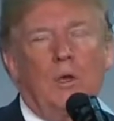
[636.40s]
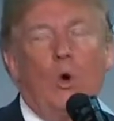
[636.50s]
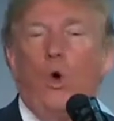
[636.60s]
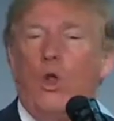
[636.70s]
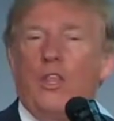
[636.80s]

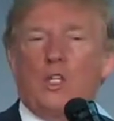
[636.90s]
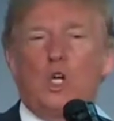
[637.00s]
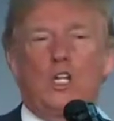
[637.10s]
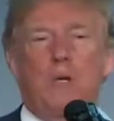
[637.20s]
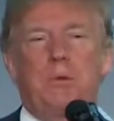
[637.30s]
All they
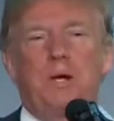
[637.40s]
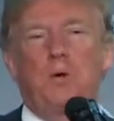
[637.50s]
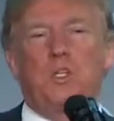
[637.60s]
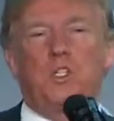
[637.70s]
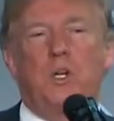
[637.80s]
talked about
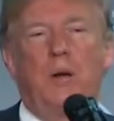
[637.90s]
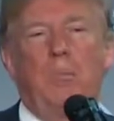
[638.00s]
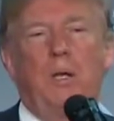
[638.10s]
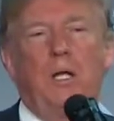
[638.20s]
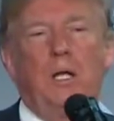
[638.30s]
was Trump.
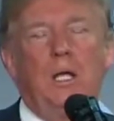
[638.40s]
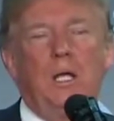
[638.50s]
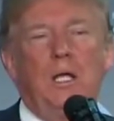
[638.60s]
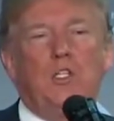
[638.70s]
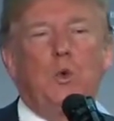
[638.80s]

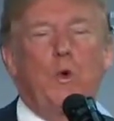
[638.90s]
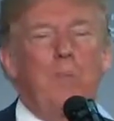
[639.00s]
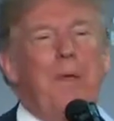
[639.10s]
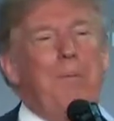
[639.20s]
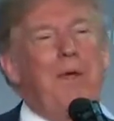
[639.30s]
So when
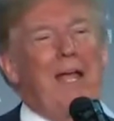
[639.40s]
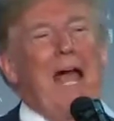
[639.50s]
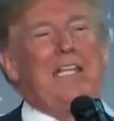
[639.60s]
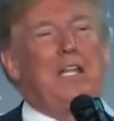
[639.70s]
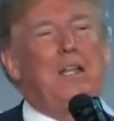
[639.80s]
people
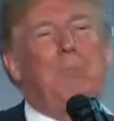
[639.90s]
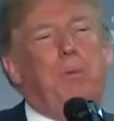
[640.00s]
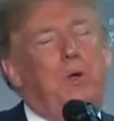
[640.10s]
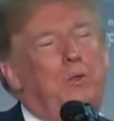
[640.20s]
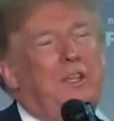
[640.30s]
got to the
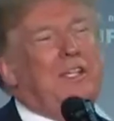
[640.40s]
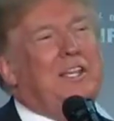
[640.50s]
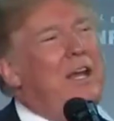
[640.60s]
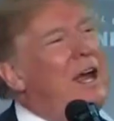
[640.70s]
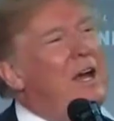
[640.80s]
booth, they
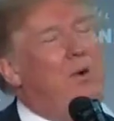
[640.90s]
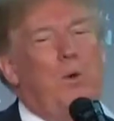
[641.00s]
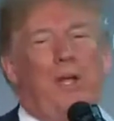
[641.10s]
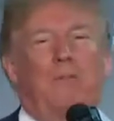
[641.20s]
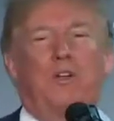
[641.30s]
said,
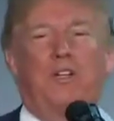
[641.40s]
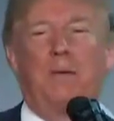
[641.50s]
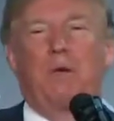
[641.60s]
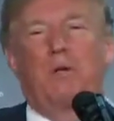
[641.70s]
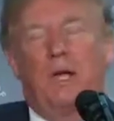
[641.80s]
we're going to vote
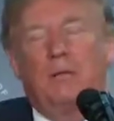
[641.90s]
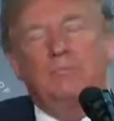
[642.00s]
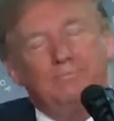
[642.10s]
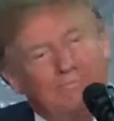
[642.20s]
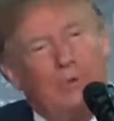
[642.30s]
Democrat.
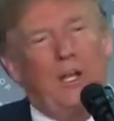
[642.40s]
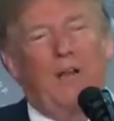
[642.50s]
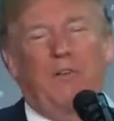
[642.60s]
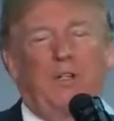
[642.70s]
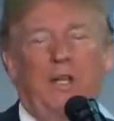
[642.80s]
We're going
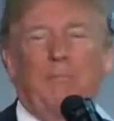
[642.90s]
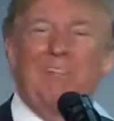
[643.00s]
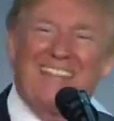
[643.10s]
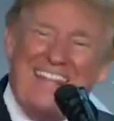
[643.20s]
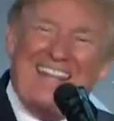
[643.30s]
to vote Democrat.
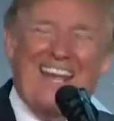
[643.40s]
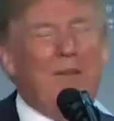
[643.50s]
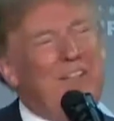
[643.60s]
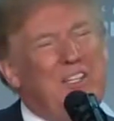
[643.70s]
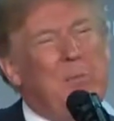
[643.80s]
But then they get
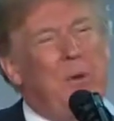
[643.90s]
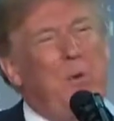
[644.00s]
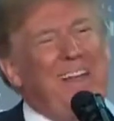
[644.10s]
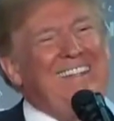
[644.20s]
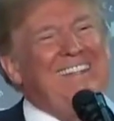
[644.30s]
up, they said, but
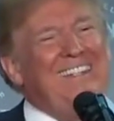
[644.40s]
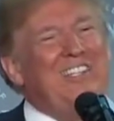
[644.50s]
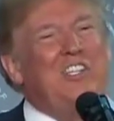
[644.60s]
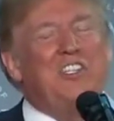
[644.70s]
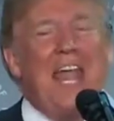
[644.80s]
what does
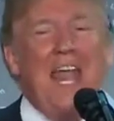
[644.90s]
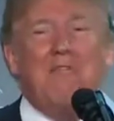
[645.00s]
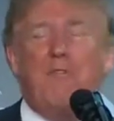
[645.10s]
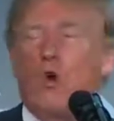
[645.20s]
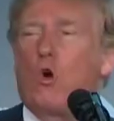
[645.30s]
she stand
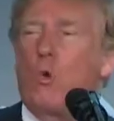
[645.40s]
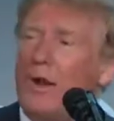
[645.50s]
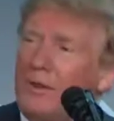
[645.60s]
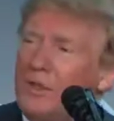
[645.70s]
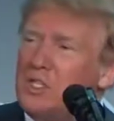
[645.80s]
for?
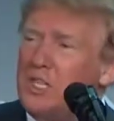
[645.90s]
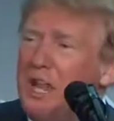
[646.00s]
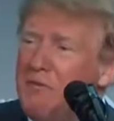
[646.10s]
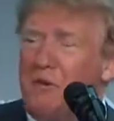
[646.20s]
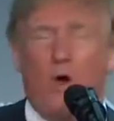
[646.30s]
What do they
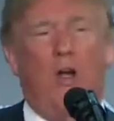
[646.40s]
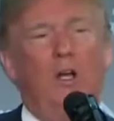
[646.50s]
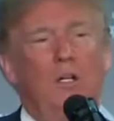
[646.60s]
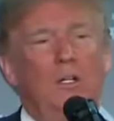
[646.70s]
stand for?